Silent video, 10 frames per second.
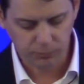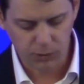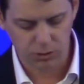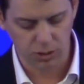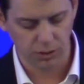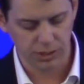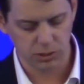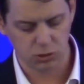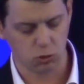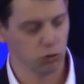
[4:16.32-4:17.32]
So
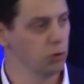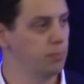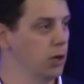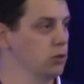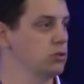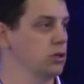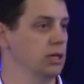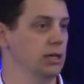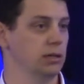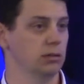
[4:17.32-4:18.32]
this is true both
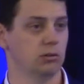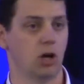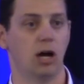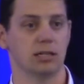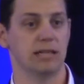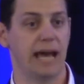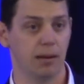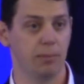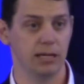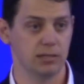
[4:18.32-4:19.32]
in cost
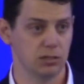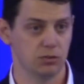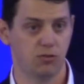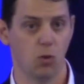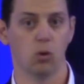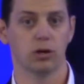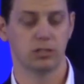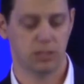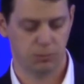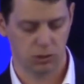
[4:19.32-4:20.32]
databases for
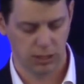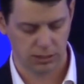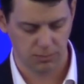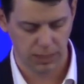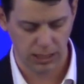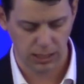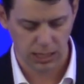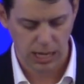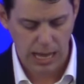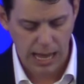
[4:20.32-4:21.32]
conceptual
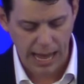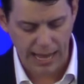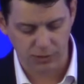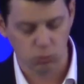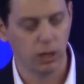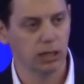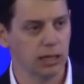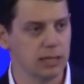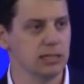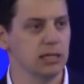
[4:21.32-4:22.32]
estimating, as well
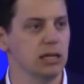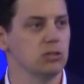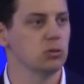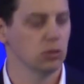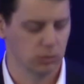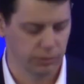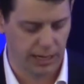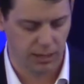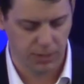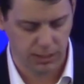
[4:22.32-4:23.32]
as in historical
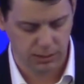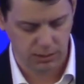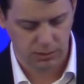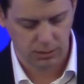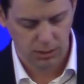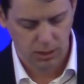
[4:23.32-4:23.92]
databases.